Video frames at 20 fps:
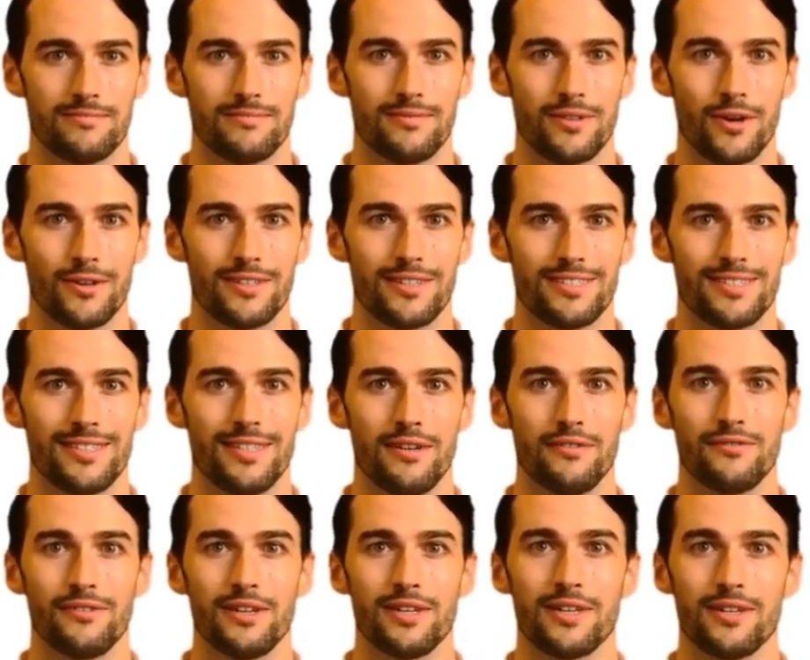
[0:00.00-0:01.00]
Product
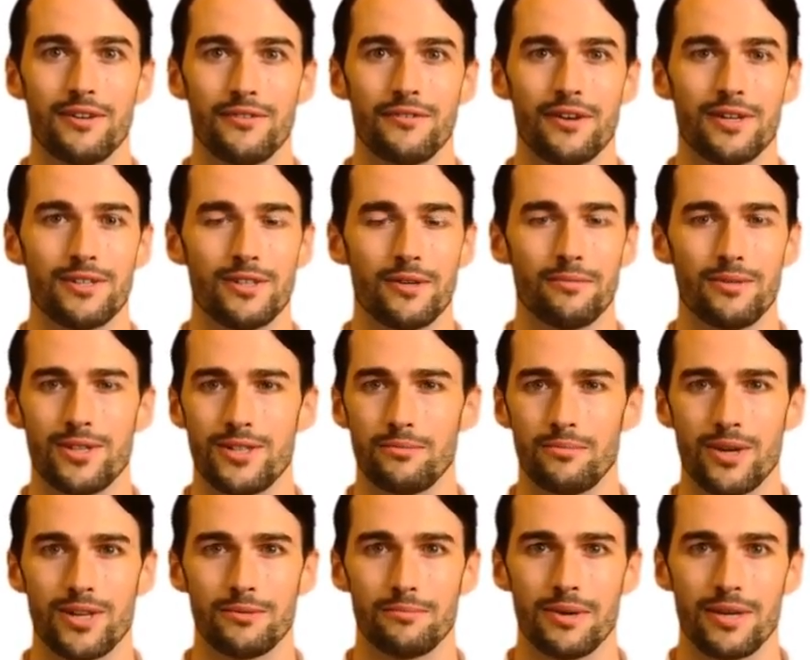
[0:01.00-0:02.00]
safety and effectiveness
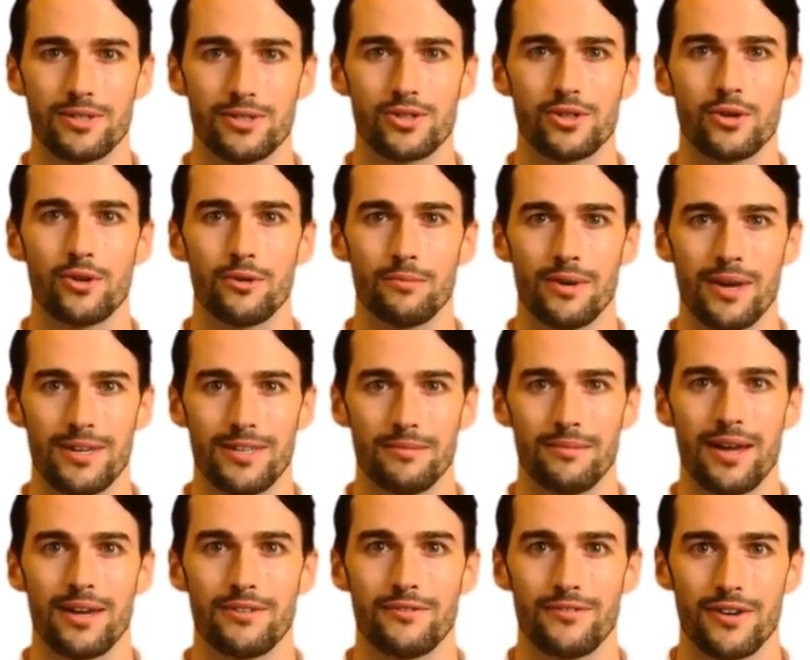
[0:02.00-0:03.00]
must be ensured by the
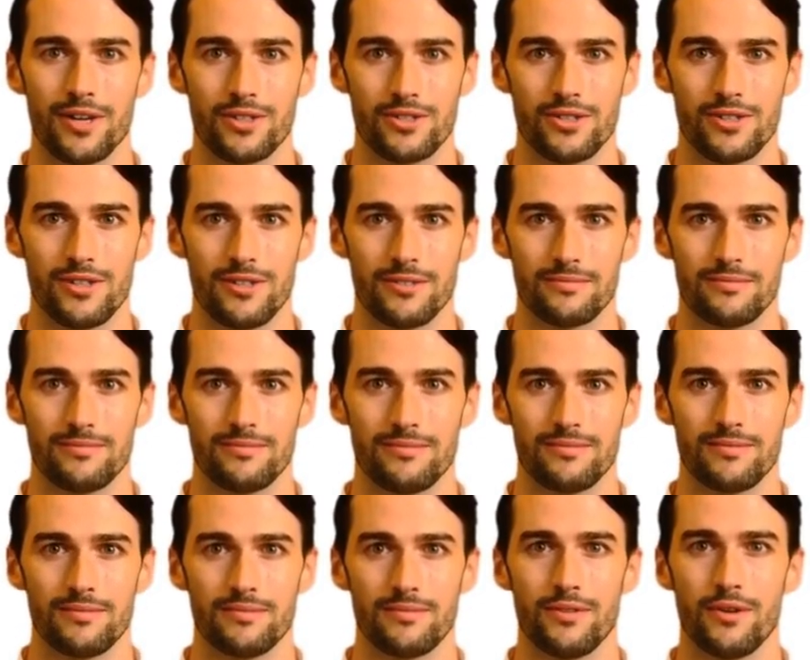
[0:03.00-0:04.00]
manufacturer
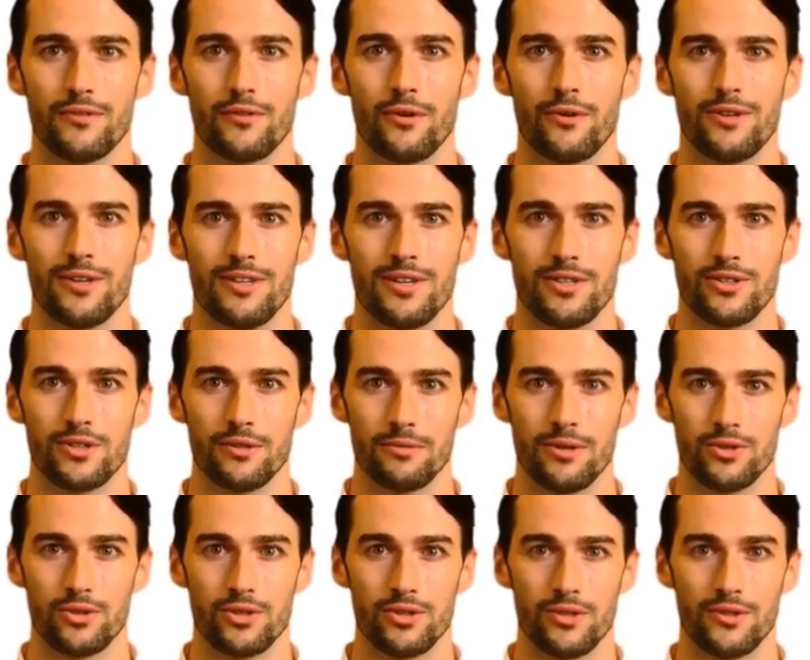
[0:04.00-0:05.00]
before the
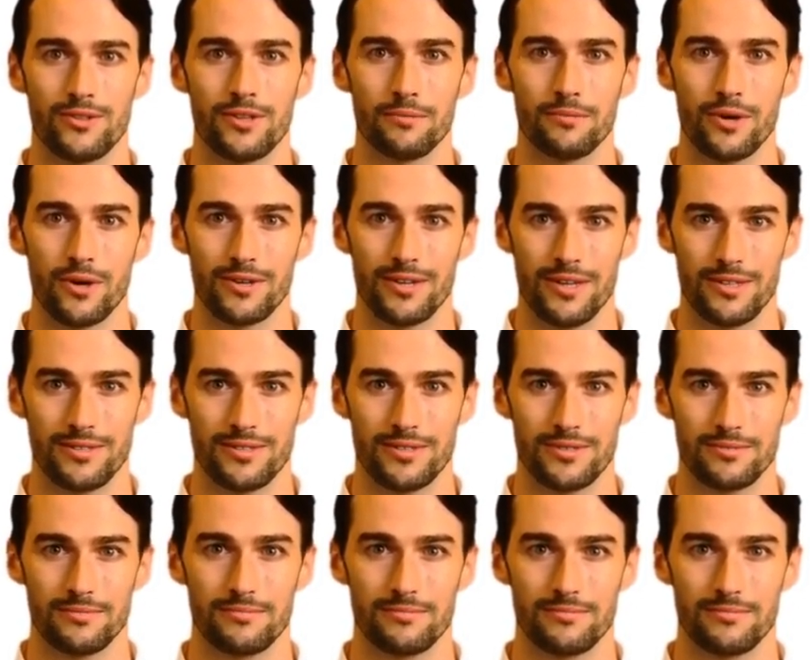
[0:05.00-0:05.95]
distribution of the products.